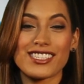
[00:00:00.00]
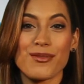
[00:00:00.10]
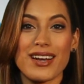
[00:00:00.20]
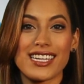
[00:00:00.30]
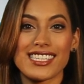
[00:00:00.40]
its
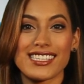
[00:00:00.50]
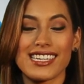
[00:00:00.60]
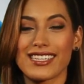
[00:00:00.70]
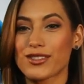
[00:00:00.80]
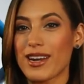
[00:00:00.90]
twenty
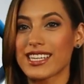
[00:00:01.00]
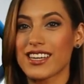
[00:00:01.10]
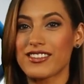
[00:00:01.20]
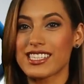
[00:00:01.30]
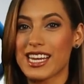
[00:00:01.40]
sixteen twenty
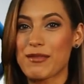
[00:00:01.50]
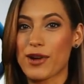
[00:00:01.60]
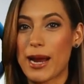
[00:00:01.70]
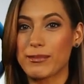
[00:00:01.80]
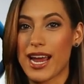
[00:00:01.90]
seventeen
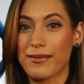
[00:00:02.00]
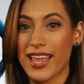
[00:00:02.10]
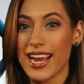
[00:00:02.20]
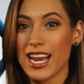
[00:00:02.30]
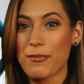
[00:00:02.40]
primetime
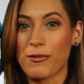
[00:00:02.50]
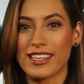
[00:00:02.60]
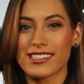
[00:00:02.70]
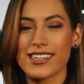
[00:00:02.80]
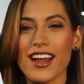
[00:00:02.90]
lineup
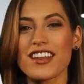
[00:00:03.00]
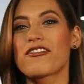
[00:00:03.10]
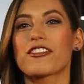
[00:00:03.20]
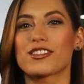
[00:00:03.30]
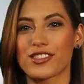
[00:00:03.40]
with a ton
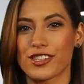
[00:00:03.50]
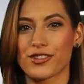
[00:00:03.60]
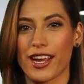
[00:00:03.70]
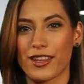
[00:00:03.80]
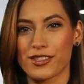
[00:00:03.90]
of first-look
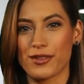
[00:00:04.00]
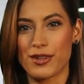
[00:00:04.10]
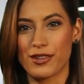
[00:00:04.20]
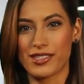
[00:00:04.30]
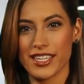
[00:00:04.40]
trailers
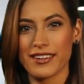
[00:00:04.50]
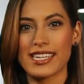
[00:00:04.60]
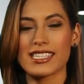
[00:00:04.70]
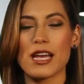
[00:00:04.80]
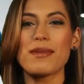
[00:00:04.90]
from new
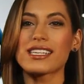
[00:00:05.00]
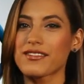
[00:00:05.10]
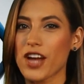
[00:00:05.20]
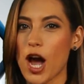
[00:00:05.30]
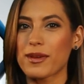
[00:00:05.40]
series, a mix
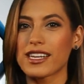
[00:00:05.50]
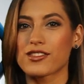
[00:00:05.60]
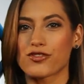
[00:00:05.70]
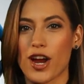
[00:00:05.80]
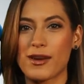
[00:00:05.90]
of
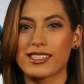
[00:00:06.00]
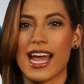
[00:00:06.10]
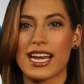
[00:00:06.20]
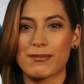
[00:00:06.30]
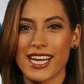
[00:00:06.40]
comedies, dramas,
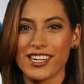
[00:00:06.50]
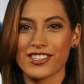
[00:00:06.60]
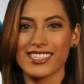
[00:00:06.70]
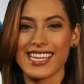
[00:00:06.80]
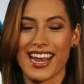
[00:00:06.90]

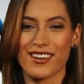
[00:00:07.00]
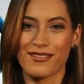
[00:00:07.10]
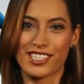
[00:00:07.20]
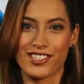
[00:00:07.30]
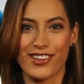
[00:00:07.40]
adaptations, and
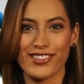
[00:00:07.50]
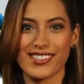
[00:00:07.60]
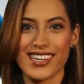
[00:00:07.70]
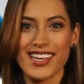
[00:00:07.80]
originals.